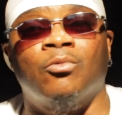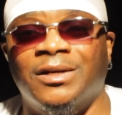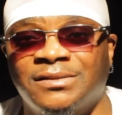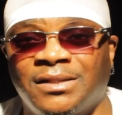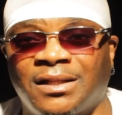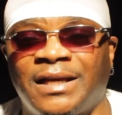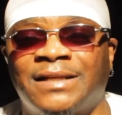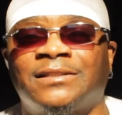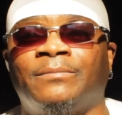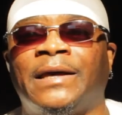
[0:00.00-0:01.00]
Wasn't a
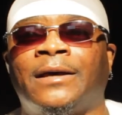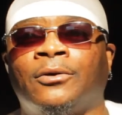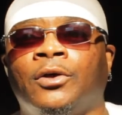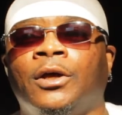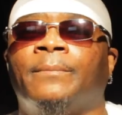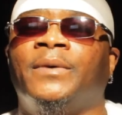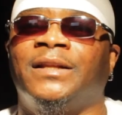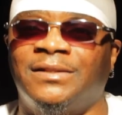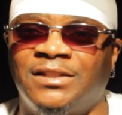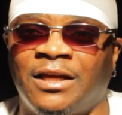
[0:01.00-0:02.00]
classic battle, but
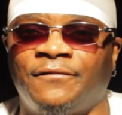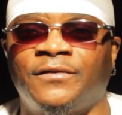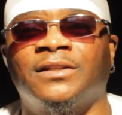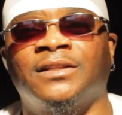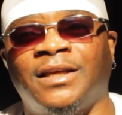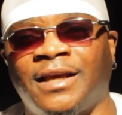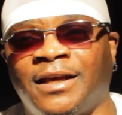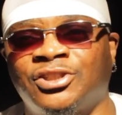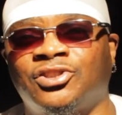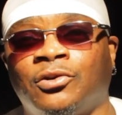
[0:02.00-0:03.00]
it definitely
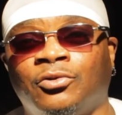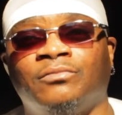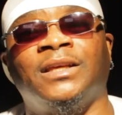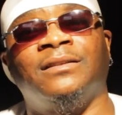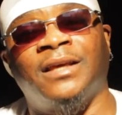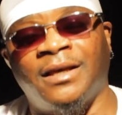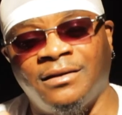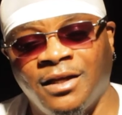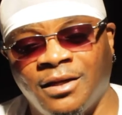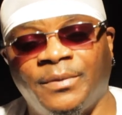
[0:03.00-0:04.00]
has showed me that
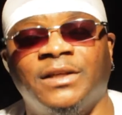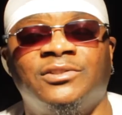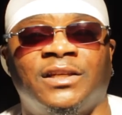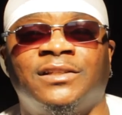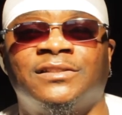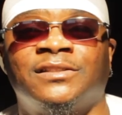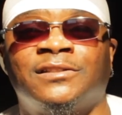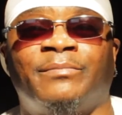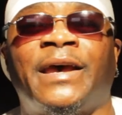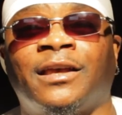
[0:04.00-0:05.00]
P. Jesus
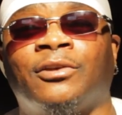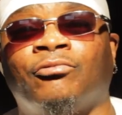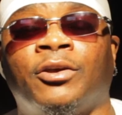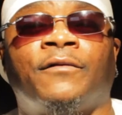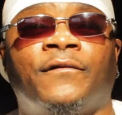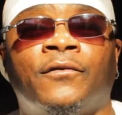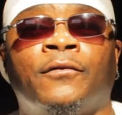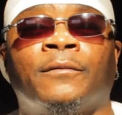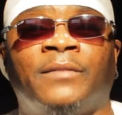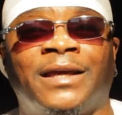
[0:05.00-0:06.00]
is back in rare
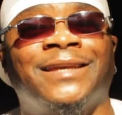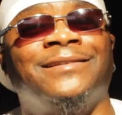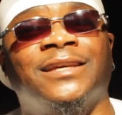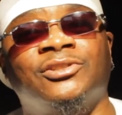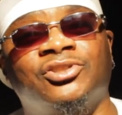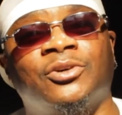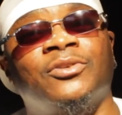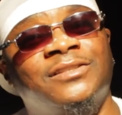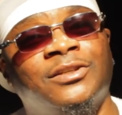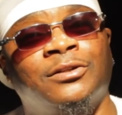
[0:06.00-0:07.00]
form, man. He didn't
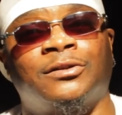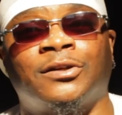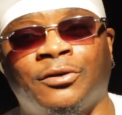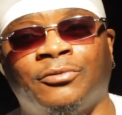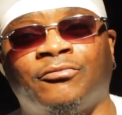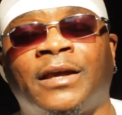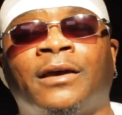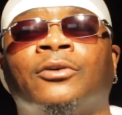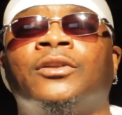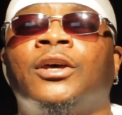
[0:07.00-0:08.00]
choke until the third
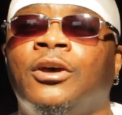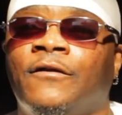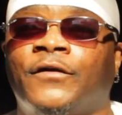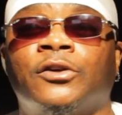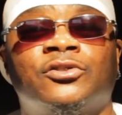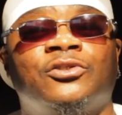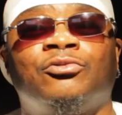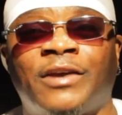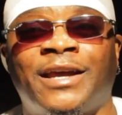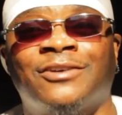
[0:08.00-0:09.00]
round. First
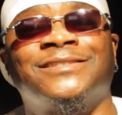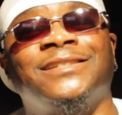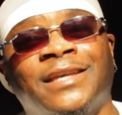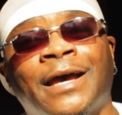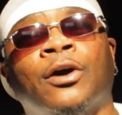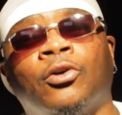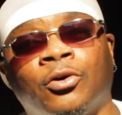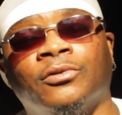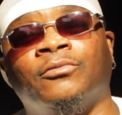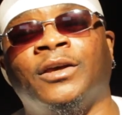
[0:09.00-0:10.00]
two rounds, he got
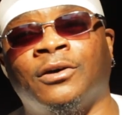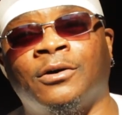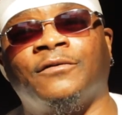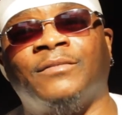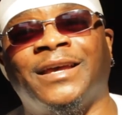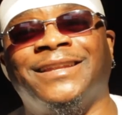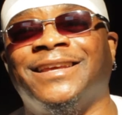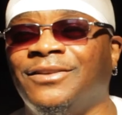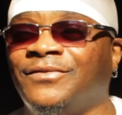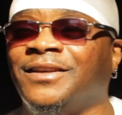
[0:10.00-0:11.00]
all the way off, man.
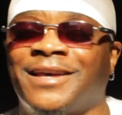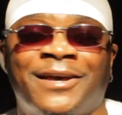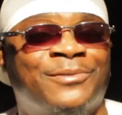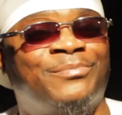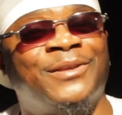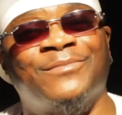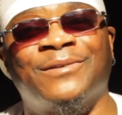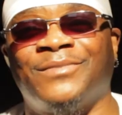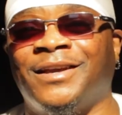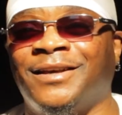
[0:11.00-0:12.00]
Even got up in
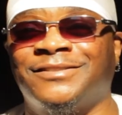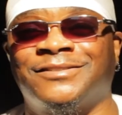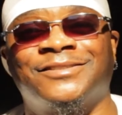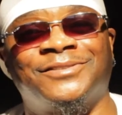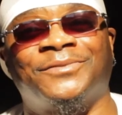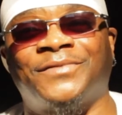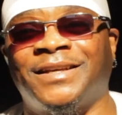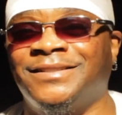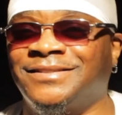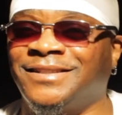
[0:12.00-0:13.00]
my man's sister
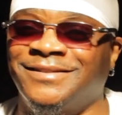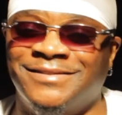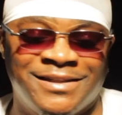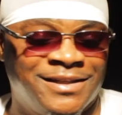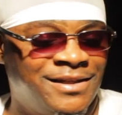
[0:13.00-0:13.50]
face and.